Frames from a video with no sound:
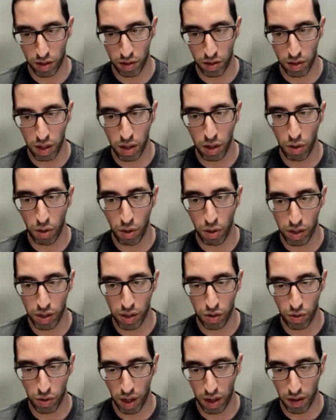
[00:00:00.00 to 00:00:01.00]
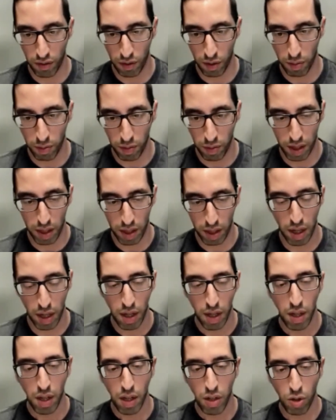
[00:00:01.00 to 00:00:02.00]
go astray from the
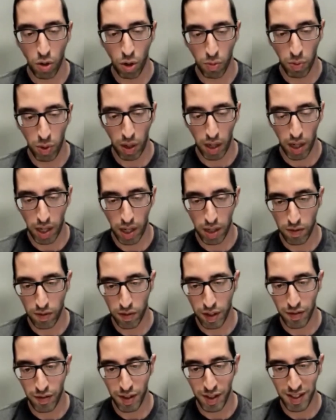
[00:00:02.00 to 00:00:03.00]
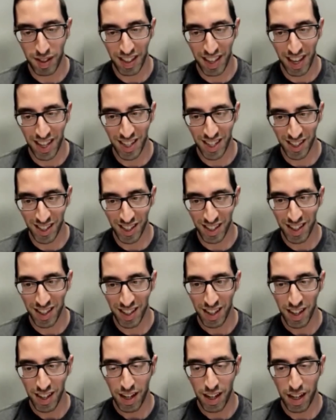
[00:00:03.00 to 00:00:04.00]
normal lines of investigation
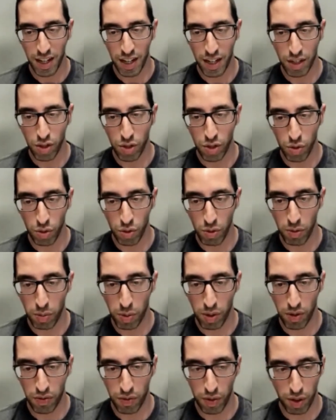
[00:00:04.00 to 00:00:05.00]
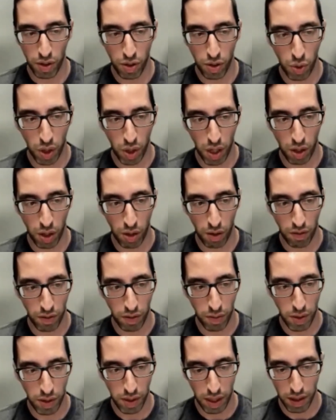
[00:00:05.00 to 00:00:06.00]
to preferred way of
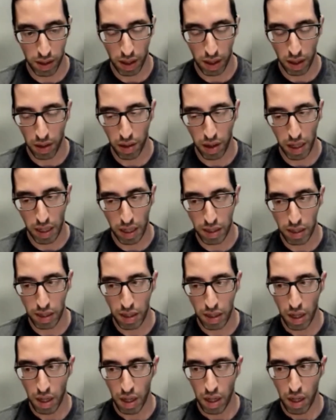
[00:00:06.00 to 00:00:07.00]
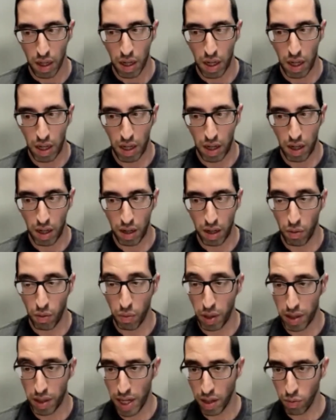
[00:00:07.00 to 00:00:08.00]
presenting things.
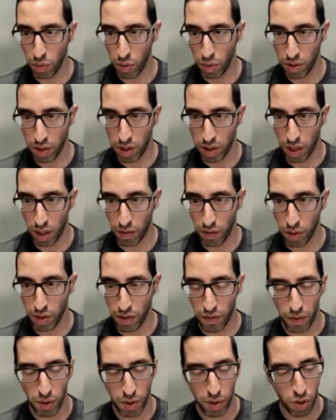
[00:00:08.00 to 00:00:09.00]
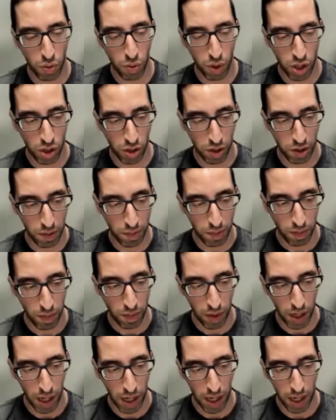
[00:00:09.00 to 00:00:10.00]
With that, we'll start with the first question.
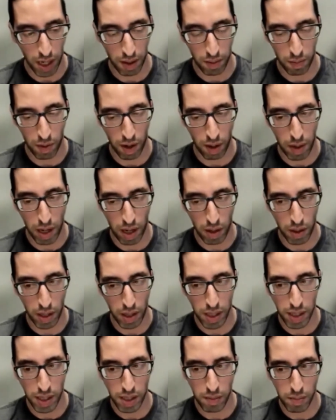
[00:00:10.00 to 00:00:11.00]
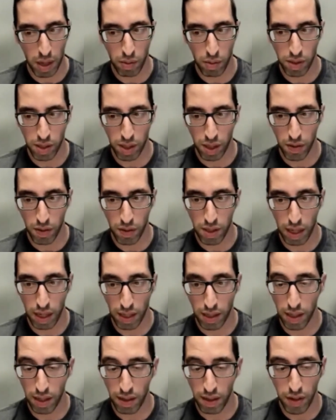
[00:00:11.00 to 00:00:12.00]
It is about secrets
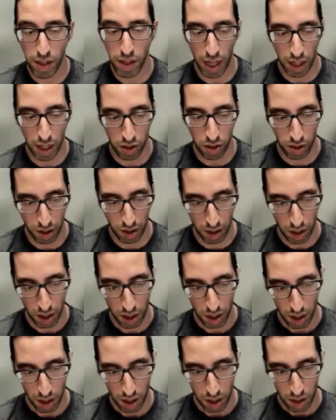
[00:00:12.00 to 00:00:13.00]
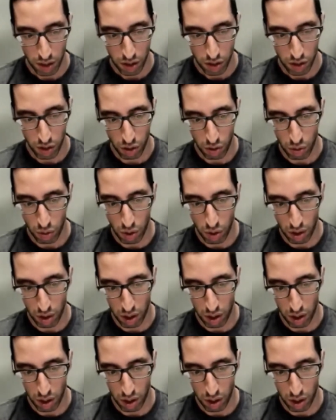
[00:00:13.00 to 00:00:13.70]
identification. So